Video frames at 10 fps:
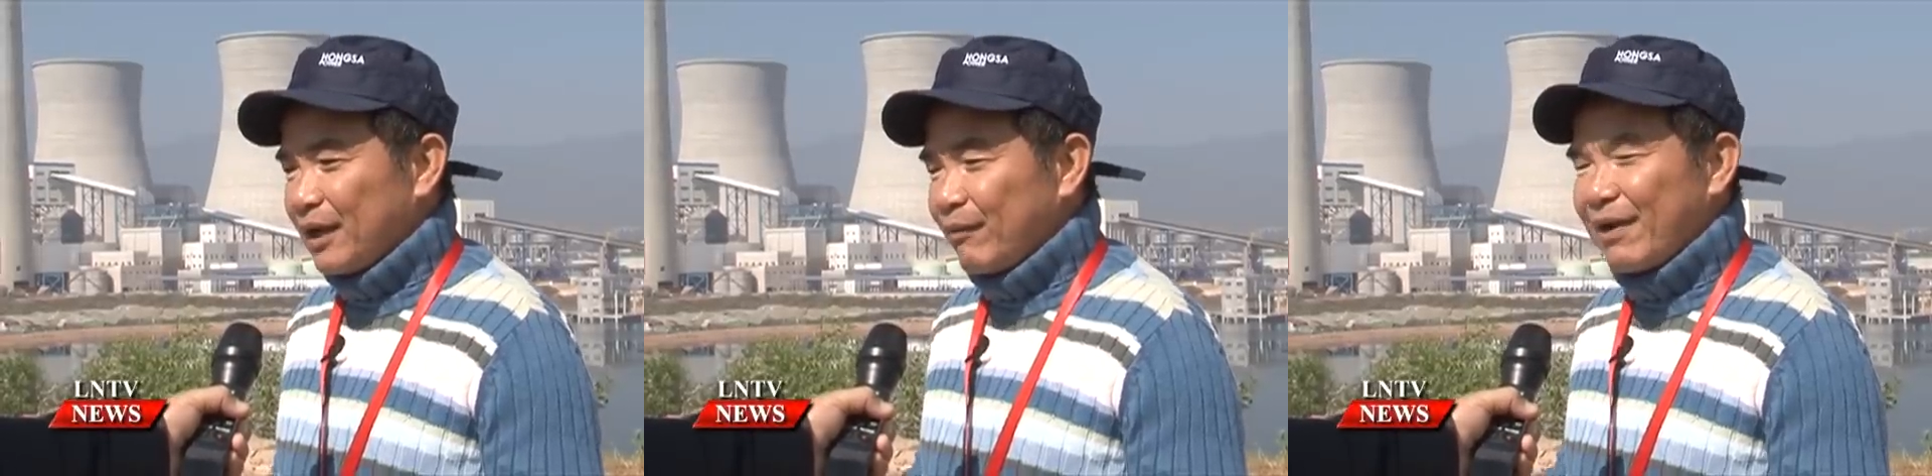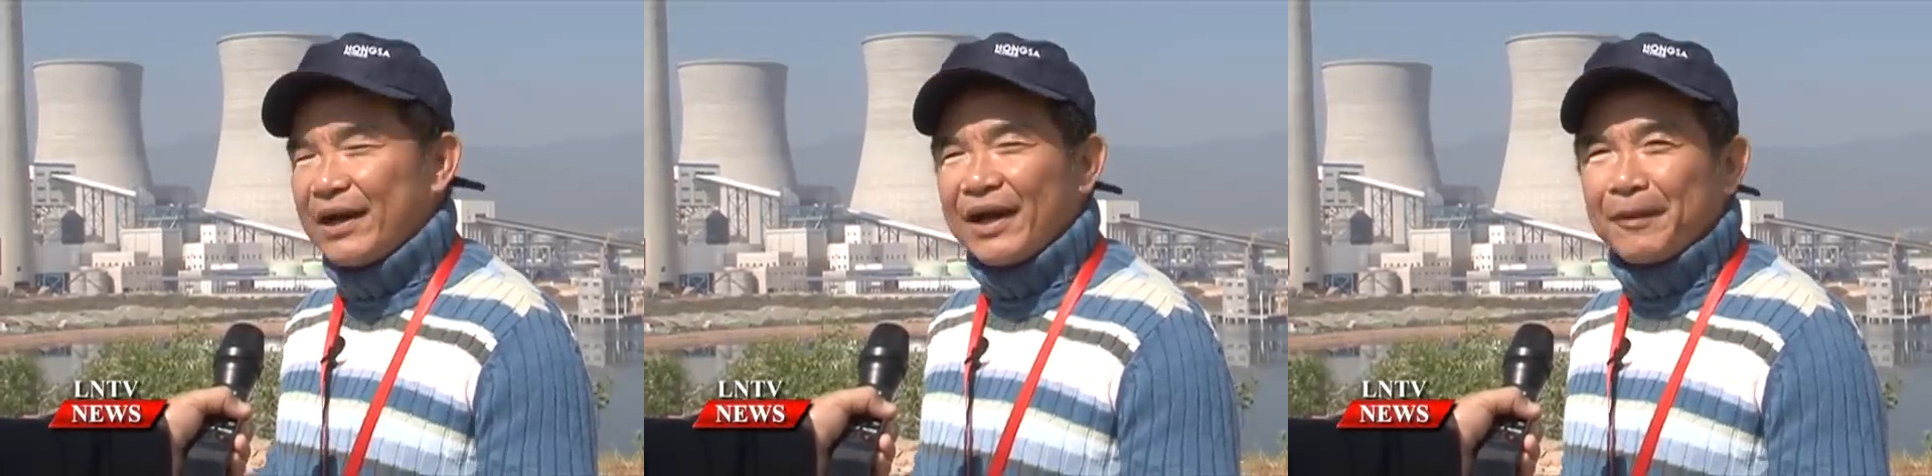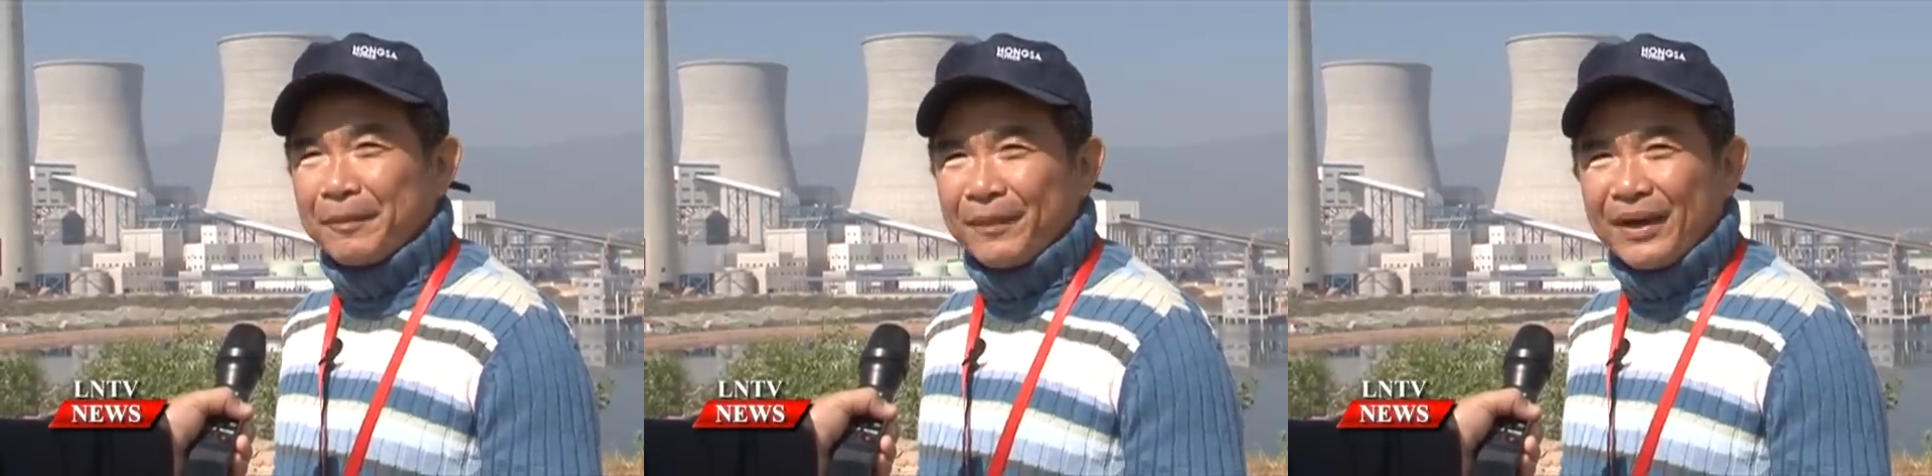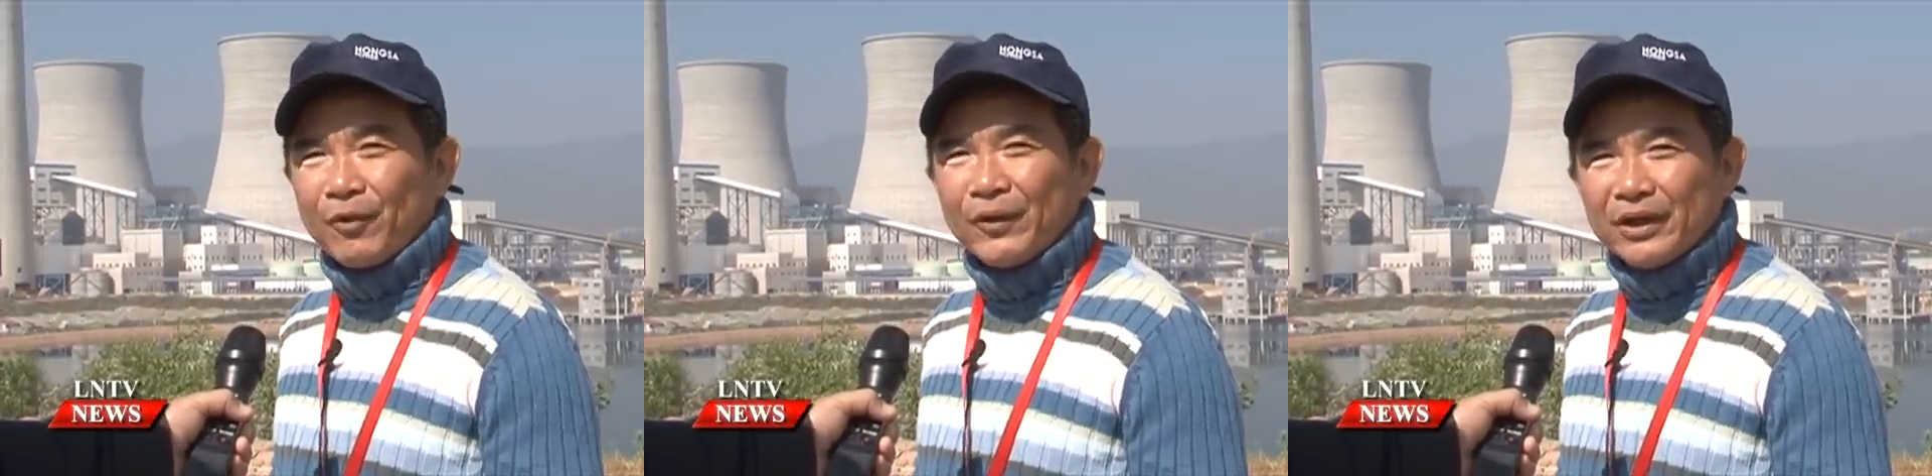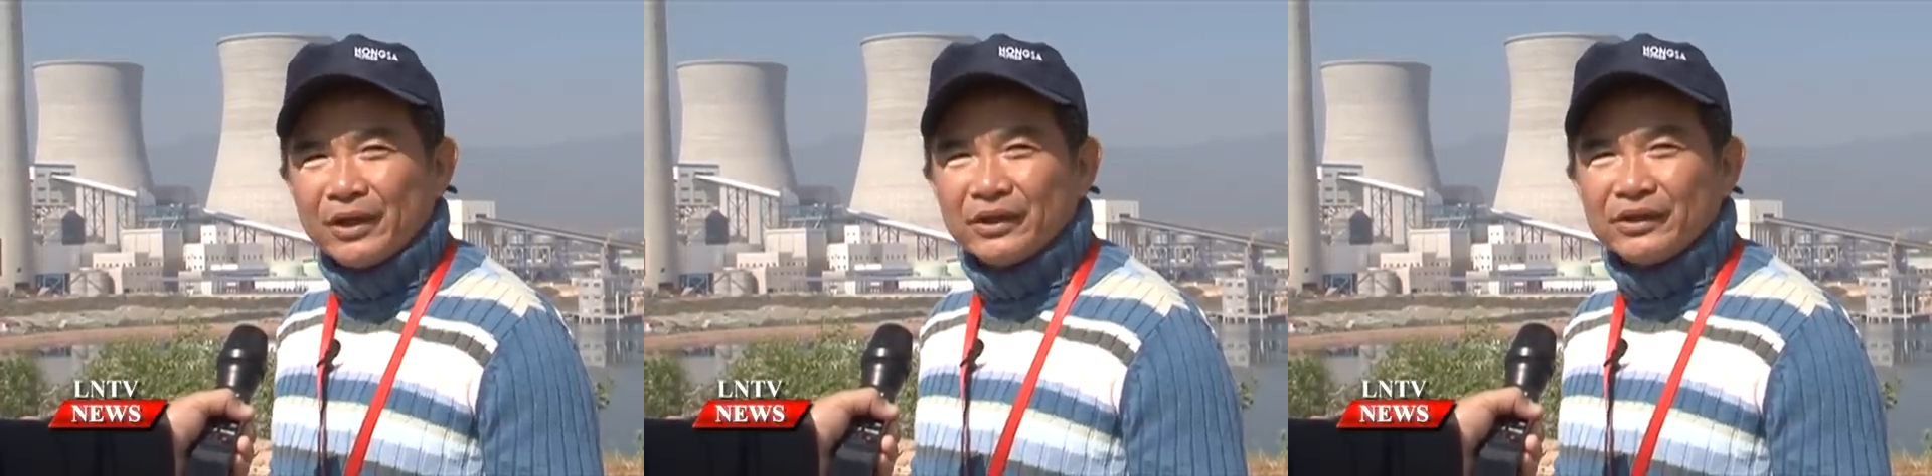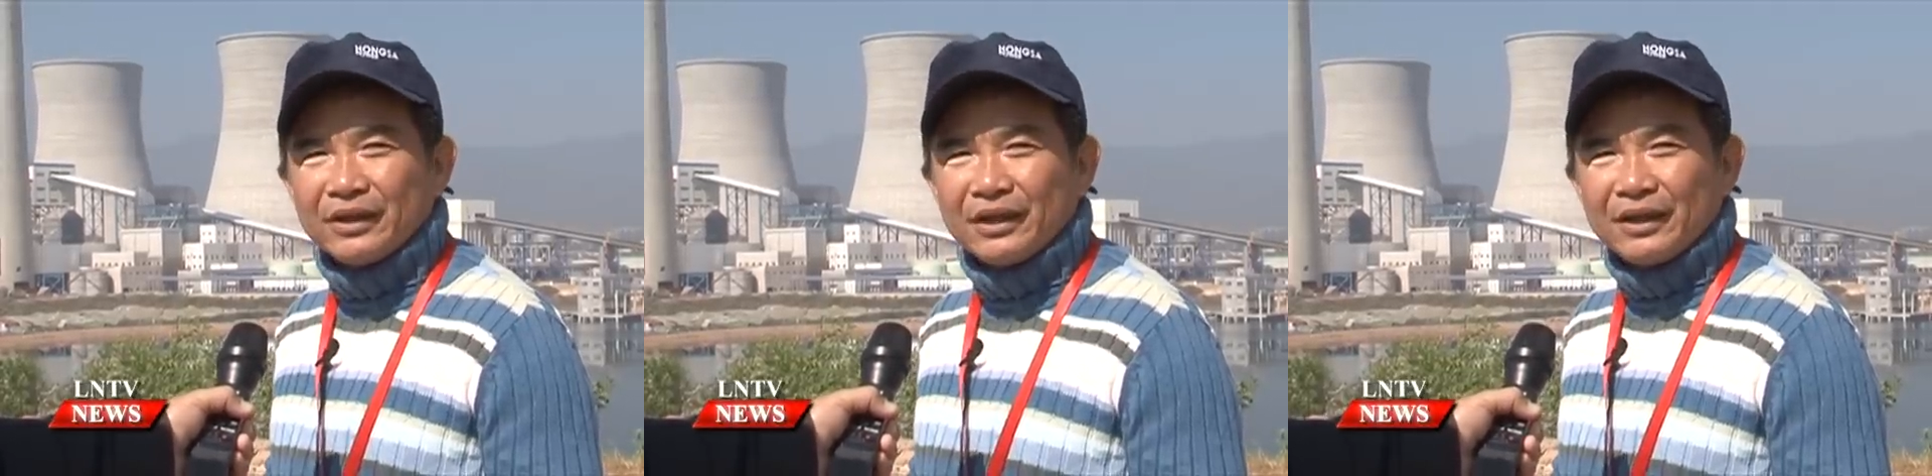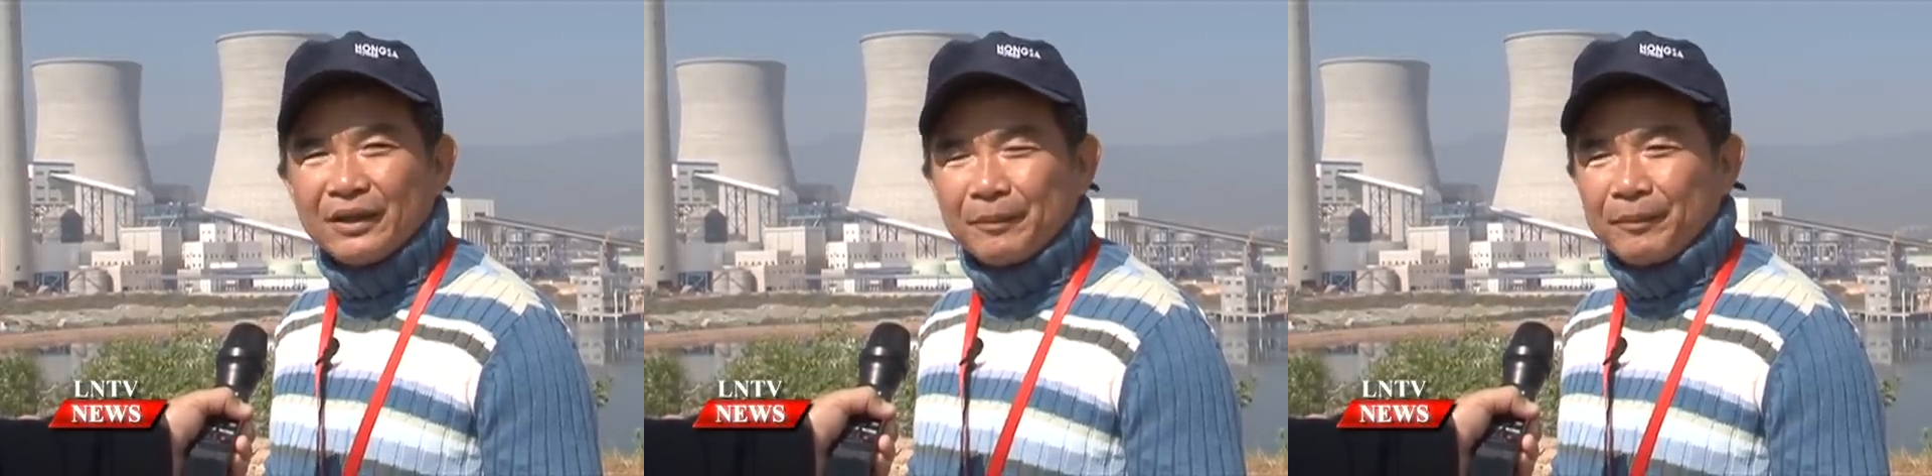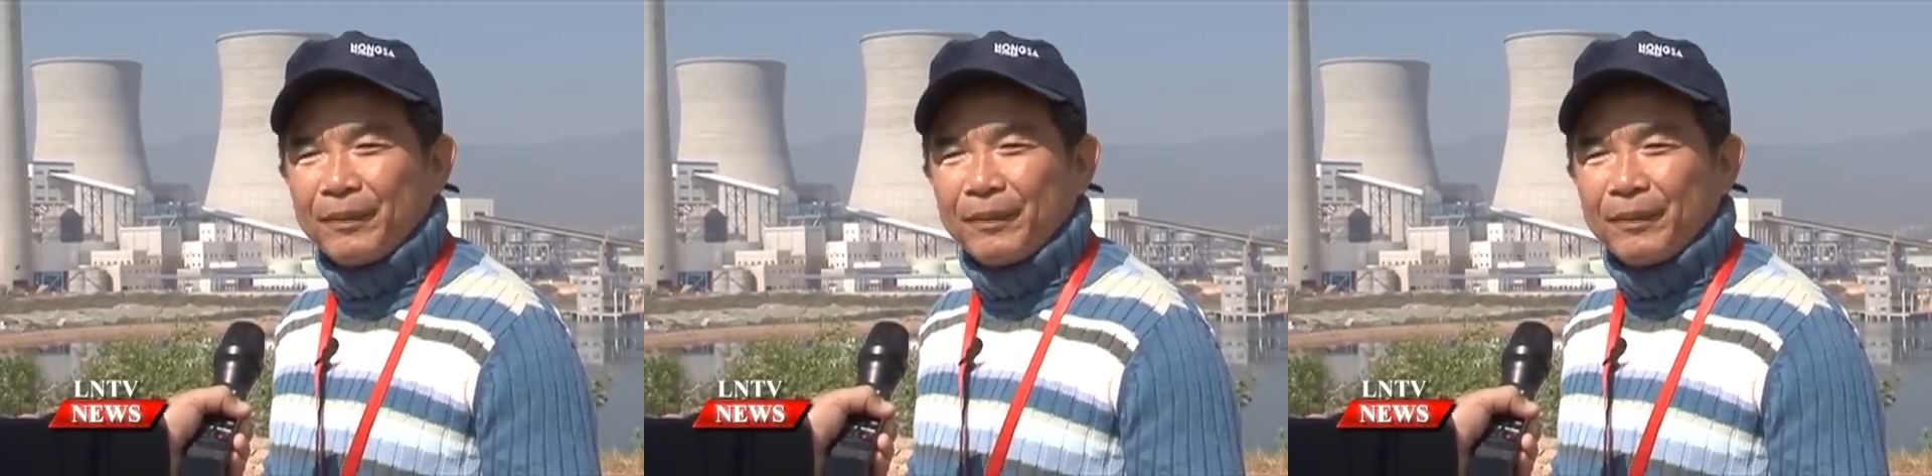run up our uh,